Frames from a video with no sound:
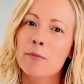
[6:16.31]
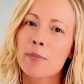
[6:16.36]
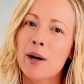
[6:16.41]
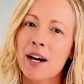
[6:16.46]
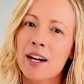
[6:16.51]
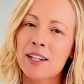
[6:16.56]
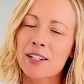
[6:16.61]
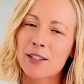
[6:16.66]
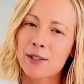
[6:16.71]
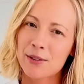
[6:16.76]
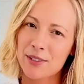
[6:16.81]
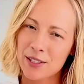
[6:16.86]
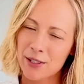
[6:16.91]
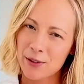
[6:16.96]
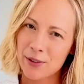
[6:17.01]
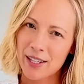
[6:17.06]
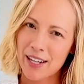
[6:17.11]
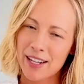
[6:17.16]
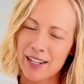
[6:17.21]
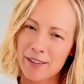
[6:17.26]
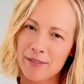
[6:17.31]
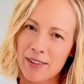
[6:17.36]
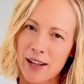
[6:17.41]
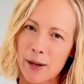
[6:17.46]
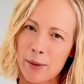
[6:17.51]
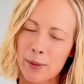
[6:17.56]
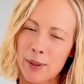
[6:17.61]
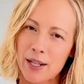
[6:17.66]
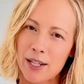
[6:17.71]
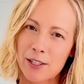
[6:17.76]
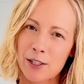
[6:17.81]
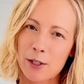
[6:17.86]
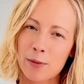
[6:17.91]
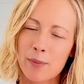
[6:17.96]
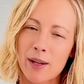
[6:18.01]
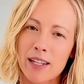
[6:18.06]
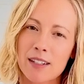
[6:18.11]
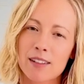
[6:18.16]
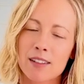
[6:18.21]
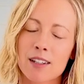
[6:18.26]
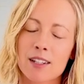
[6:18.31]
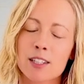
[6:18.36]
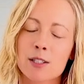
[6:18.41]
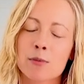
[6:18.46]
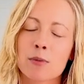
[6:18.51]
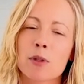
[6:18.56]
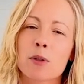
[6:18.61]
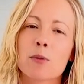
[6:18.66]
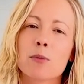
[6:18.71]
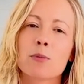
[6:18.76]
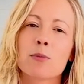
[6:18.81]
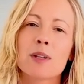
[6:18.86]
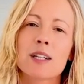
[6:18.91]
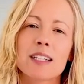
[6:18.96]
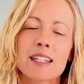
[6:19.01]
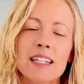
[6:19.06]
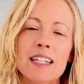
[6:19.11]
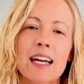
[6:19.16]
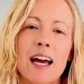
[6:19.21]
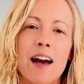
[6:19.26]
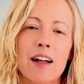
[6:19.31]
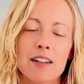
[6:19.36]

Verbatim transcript: But using organic flour in your baked goods will really